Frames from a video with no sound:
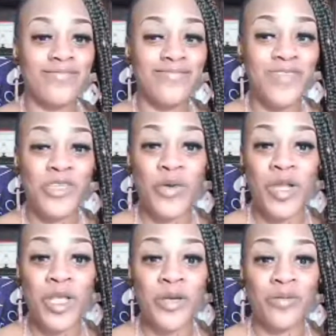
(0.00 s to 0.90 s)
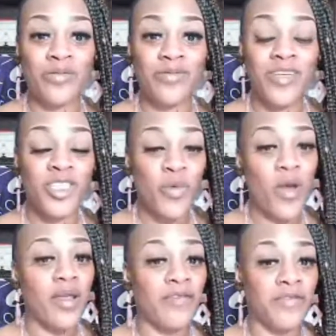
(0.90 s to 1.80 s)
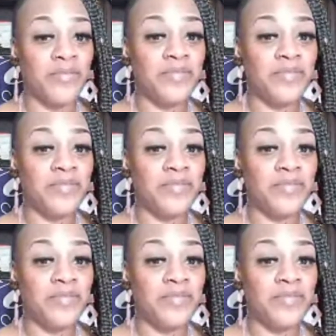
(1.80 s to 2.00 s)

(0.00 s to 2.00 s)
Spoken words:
Which one are you? Because you're one of them.